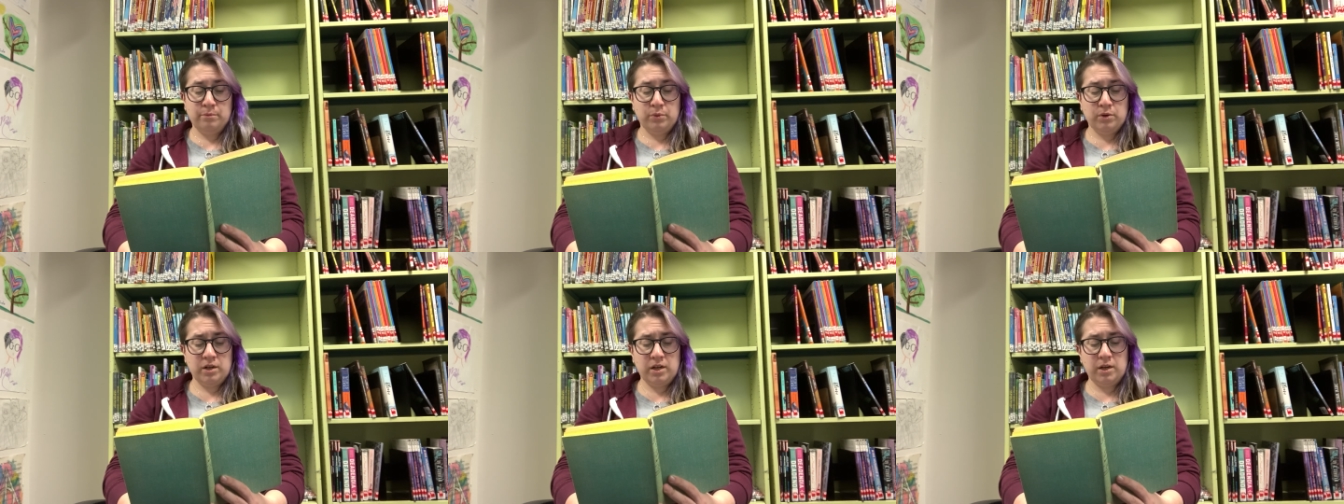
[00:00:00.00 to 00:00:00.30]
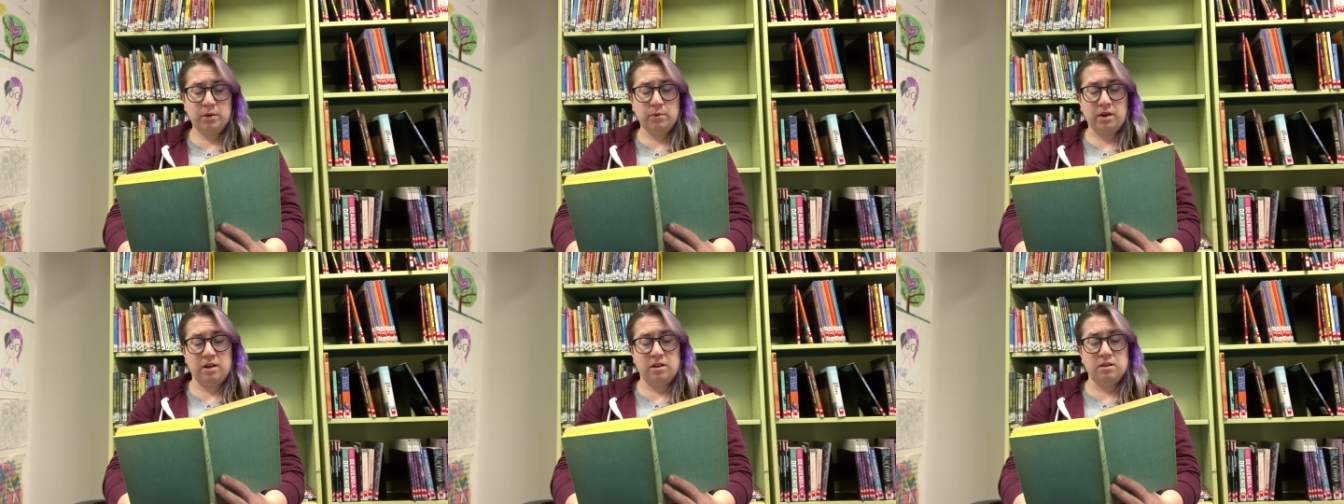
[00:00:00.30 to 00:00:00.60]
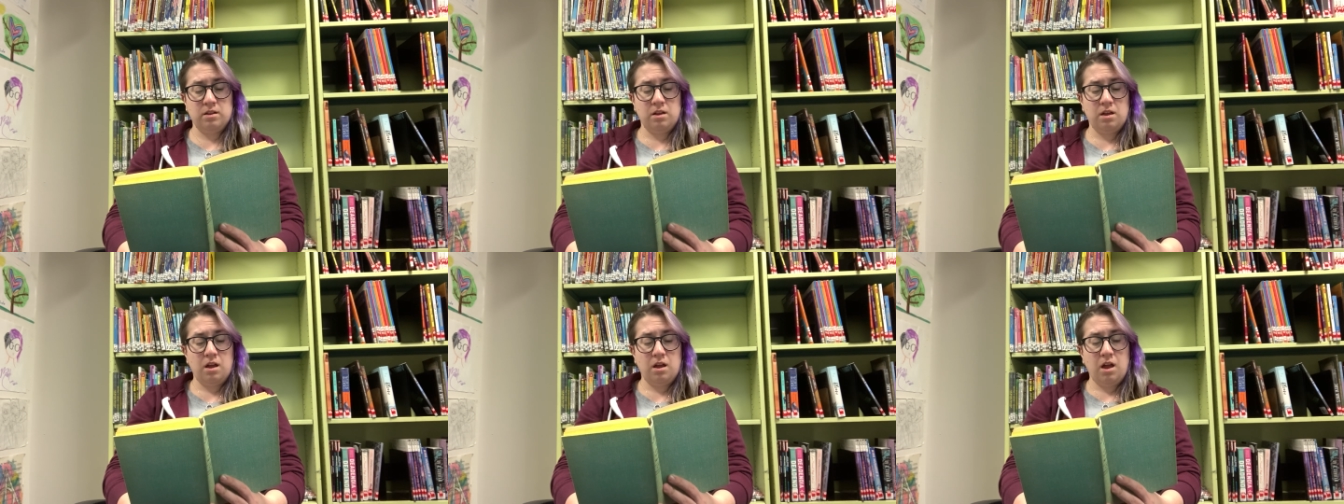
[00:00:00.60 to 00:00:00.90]
Pretty
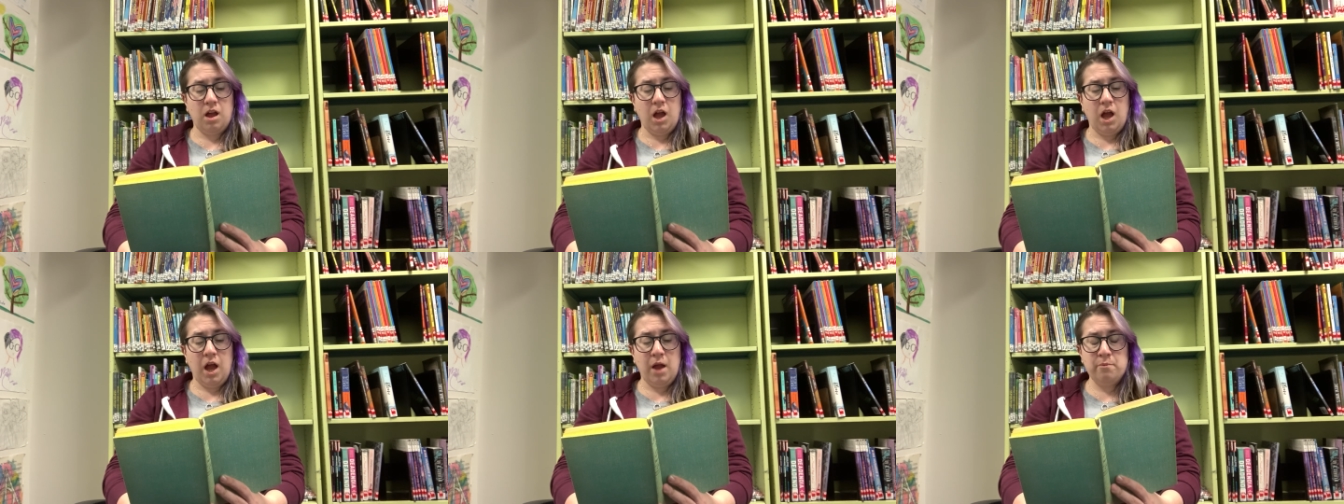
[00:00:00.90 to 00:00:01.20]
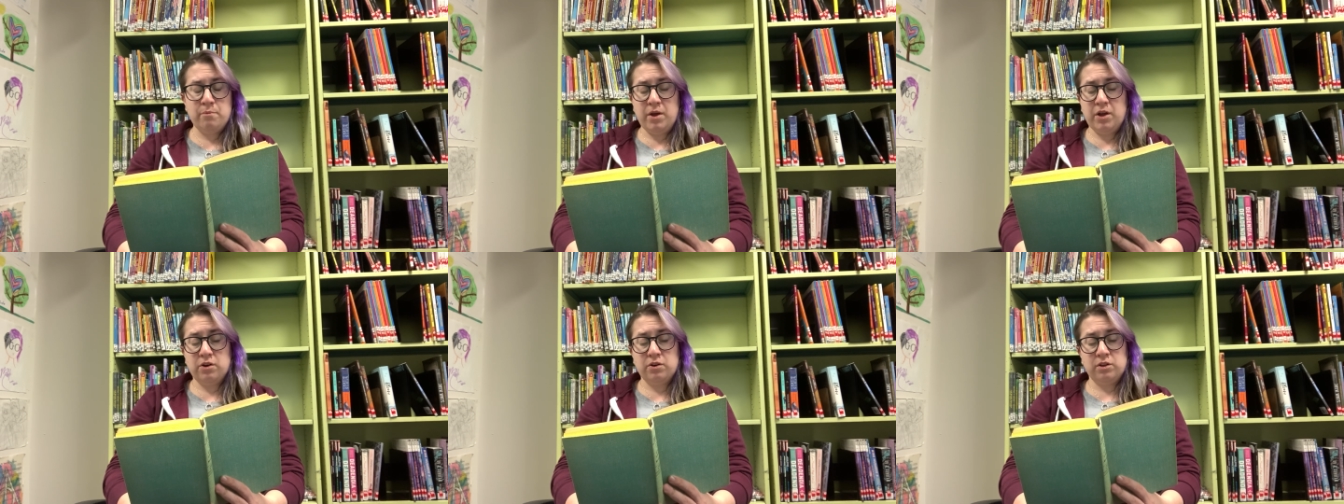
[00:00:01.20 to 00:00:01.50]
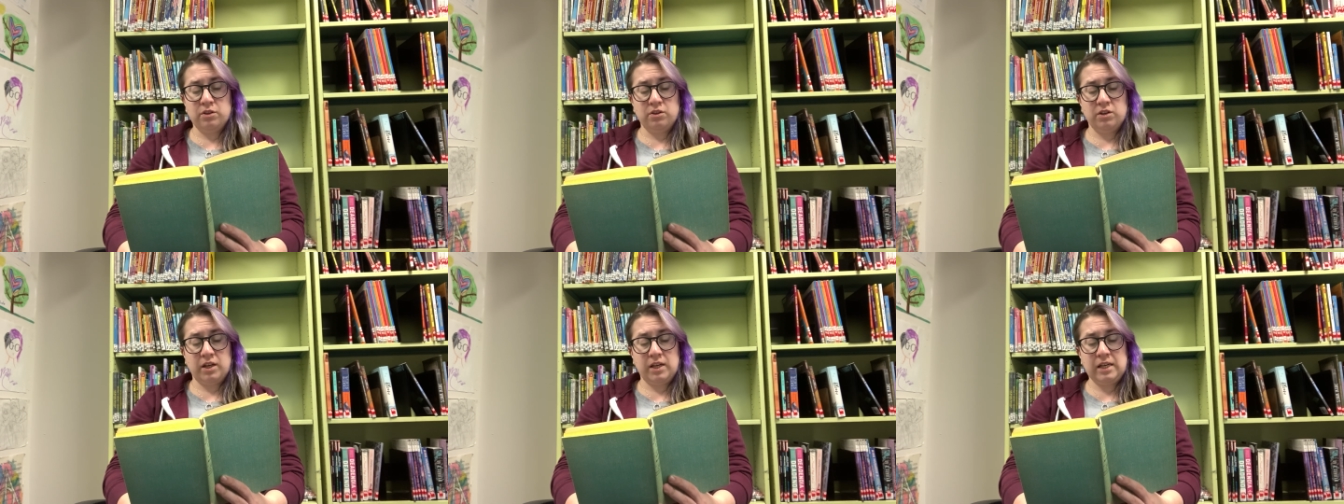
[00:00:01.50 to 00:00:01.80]
well. I'm better
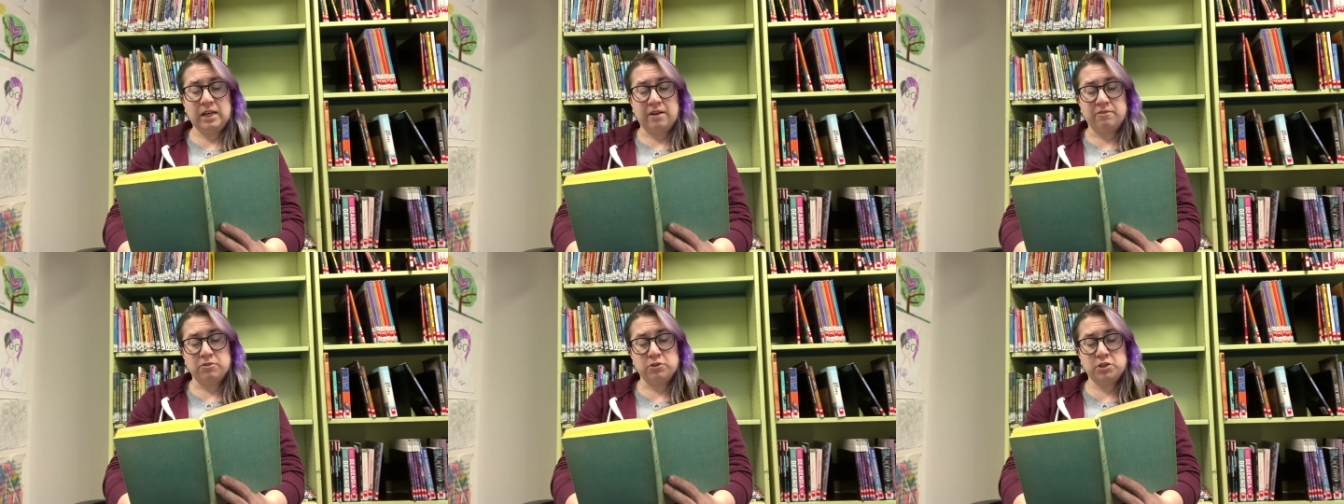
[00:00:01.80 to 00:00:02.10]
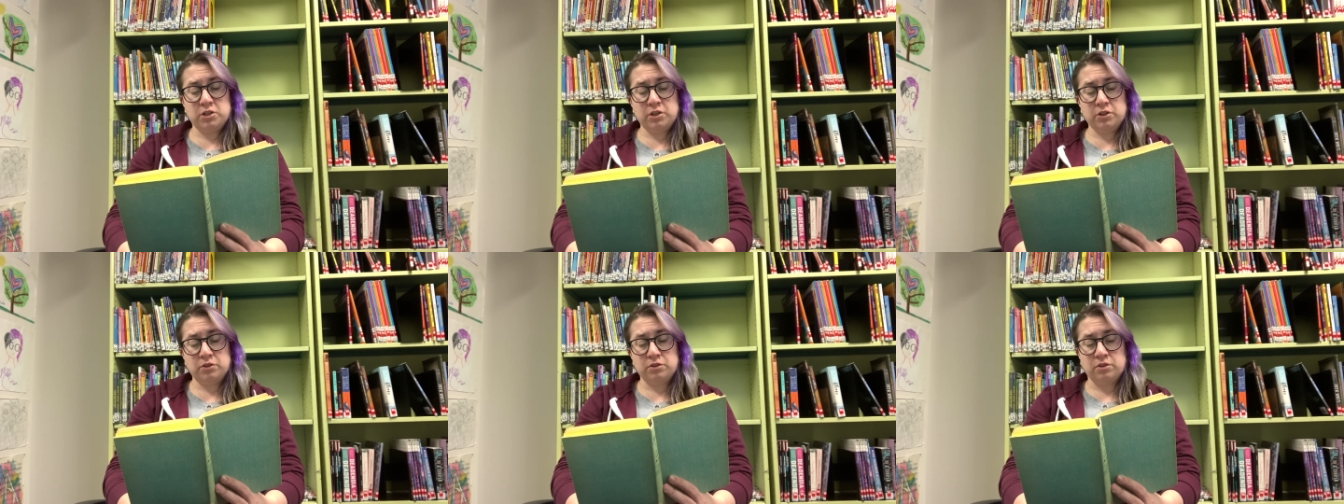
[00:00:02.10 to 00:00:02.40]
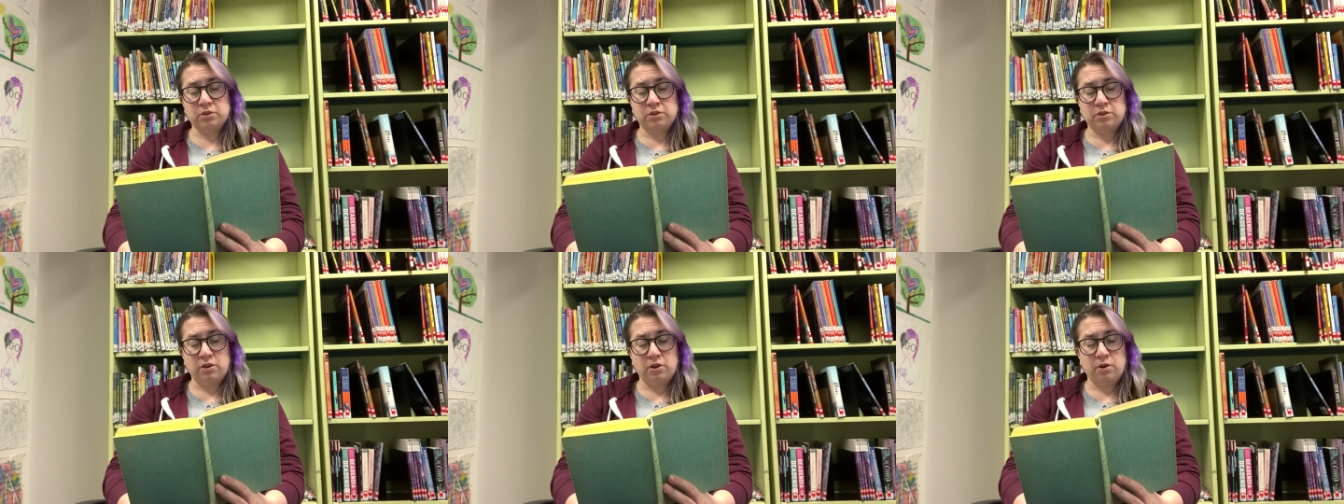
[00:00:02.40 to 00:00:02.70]
at looking after
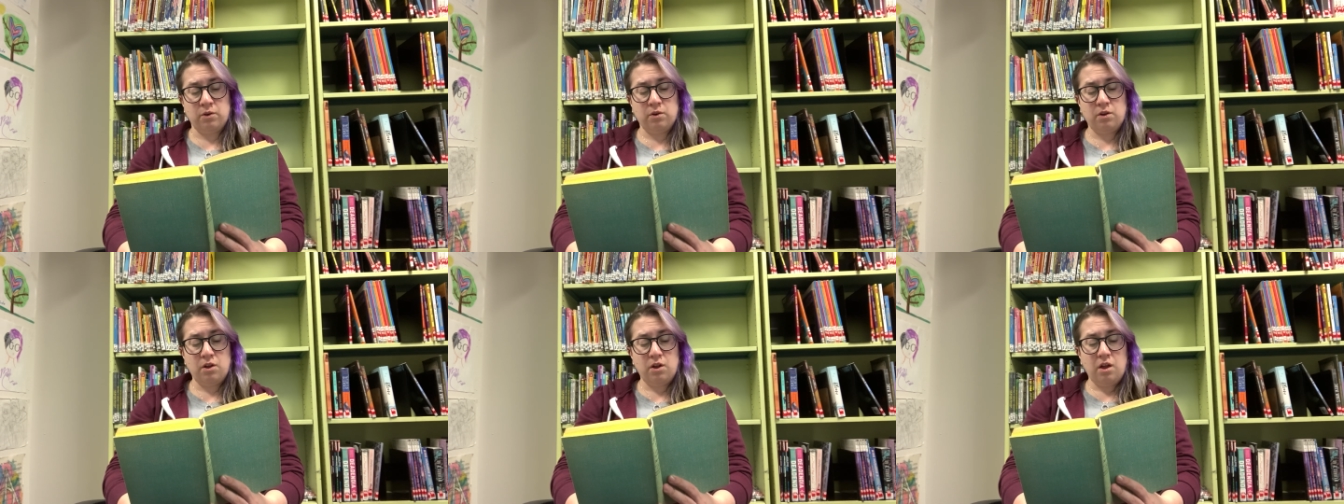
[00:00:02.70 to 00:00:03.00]
children, though.